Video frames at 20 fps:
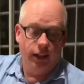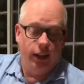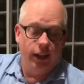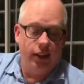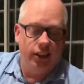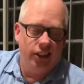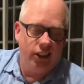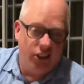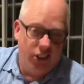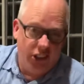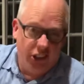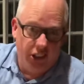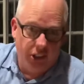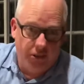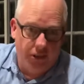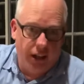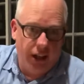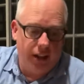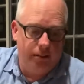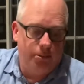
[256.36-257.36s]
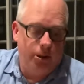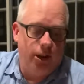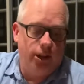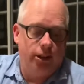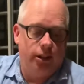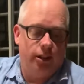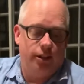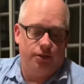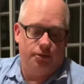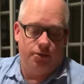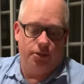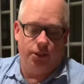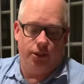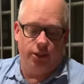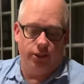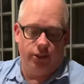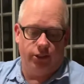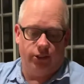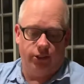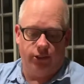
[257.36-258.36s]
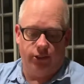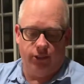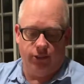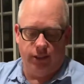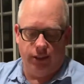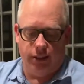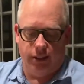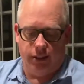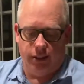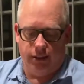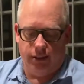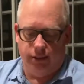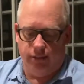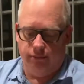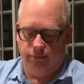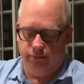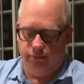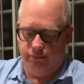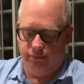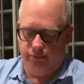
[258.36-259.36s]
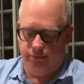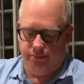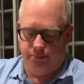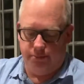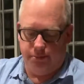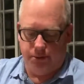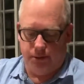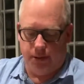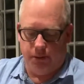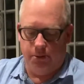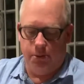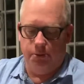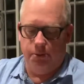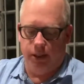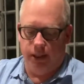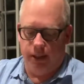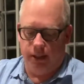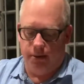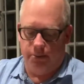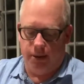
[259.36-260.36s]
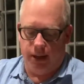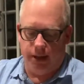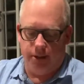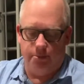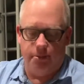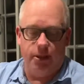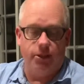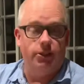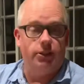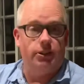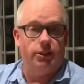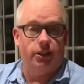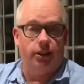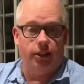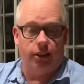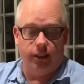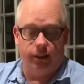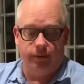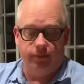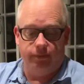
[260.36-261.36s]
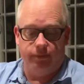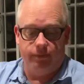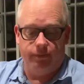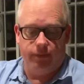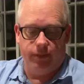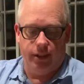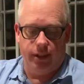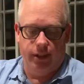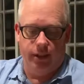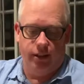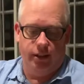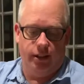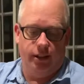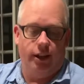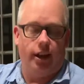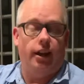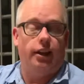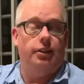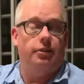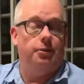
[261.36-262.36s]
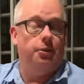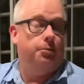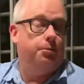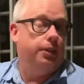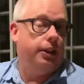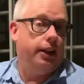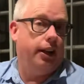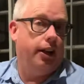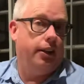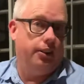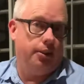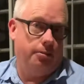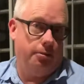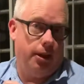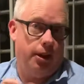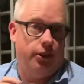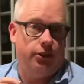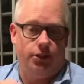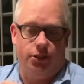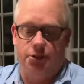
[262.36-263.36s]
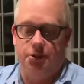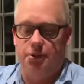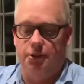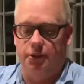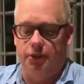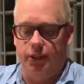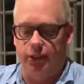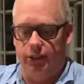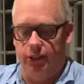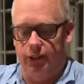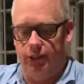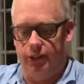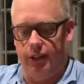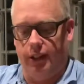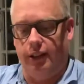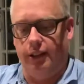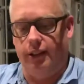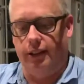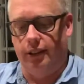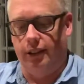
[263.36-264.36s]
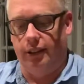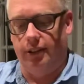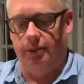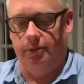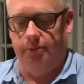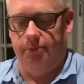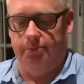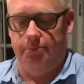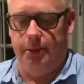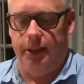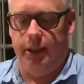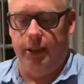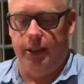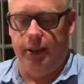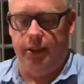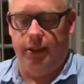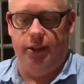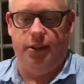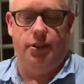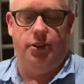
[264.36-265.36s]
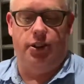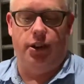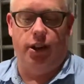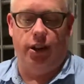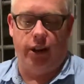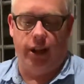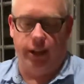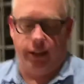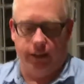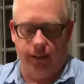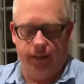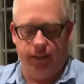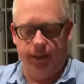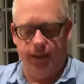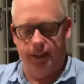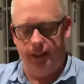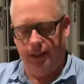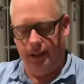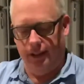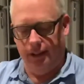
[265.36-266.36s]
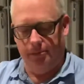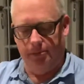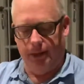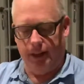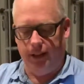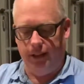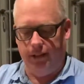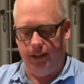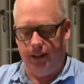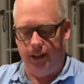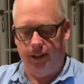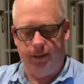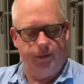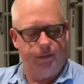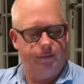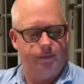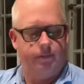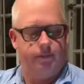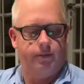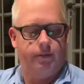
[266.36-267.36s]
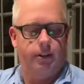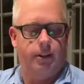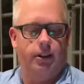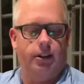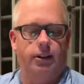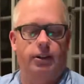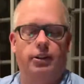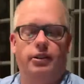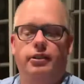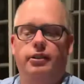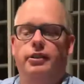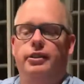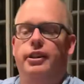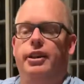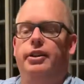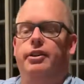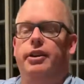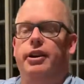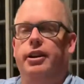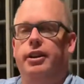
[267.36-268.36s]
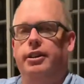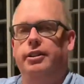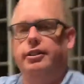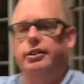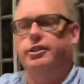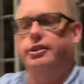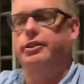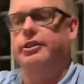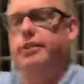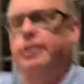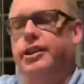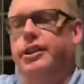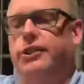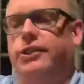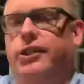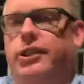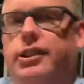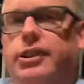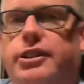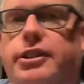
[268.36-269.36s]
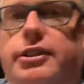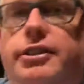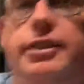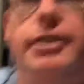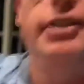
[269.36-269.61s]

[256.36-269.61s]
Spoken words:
And knowing the way my life works, probably in about a month's time, Canon will bring out the Mark II of this and I'll be crying. But anyway. Oh, there we are, look, it's on.